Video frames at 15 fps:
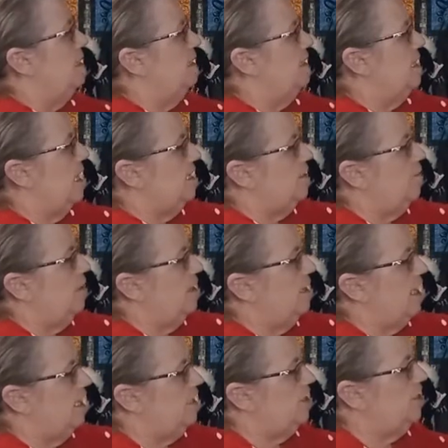that's why
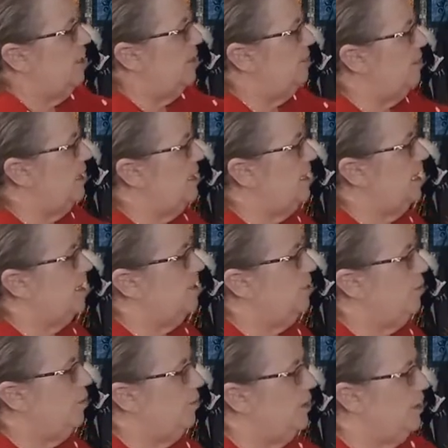that's shaped like that. So
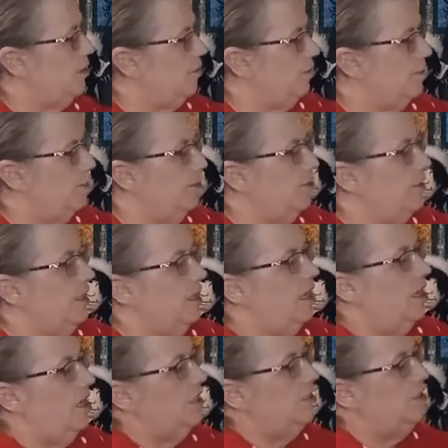when we go to put it
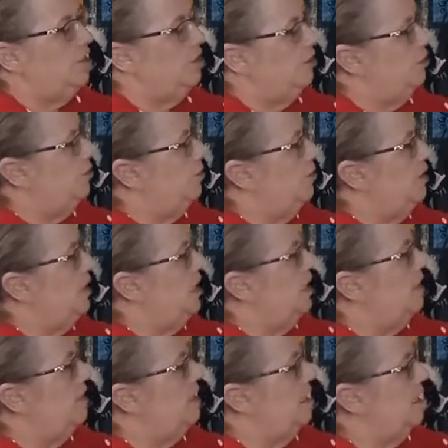onto
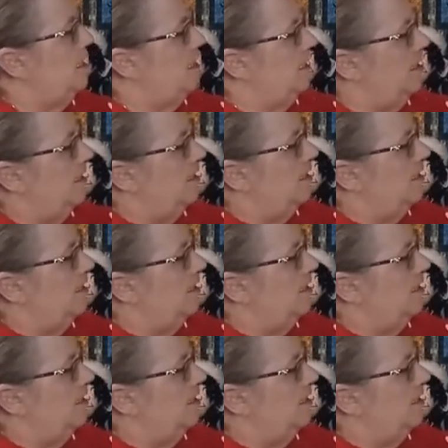the